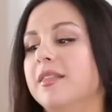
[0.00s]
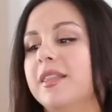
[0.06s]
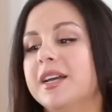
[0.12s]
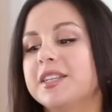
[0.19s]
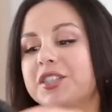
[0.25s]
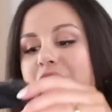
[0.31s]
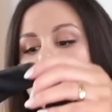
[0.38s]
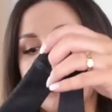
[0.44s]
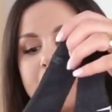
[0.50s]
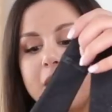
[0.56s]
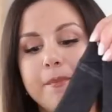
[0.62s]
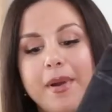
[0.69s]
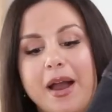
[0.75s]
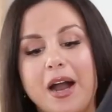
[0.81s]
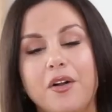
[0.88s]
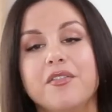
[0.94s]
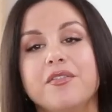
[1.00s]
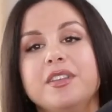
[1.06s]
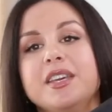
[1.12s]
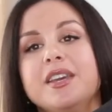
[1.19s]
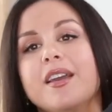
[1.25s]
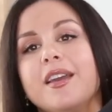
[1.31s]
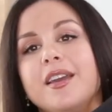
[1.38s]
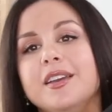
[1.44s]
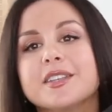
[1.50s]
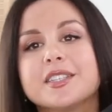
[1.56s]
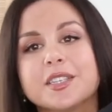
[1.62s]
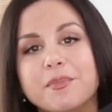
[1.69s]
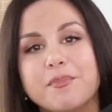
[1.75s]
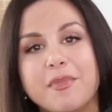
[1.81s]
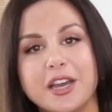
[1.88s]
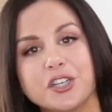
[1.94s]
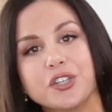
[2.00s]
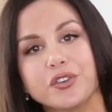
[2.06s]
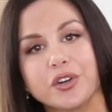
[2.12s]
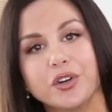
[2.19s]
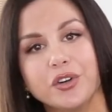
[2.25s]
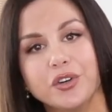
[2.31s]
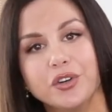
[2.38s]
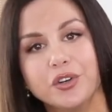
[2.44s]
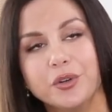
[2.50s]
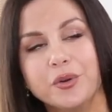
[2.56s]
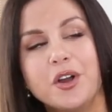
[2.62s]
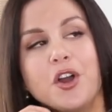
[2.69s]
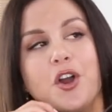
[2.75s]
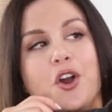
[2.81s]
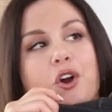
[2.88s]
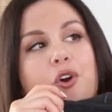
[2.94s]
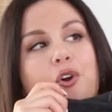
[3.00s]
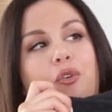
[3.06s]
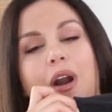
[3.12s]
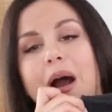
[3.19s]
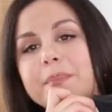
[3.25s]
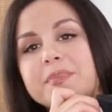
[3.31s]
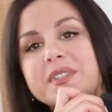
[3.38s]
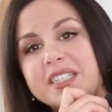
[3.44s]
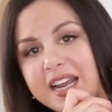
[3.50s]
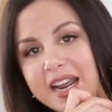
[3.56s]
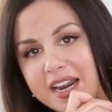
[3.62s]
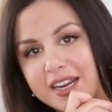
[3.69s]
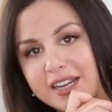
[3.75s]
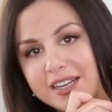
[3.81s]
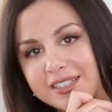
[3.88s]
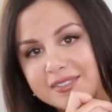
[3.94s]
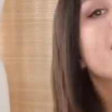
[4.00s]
Let's talk about the asymmetrical crop tank.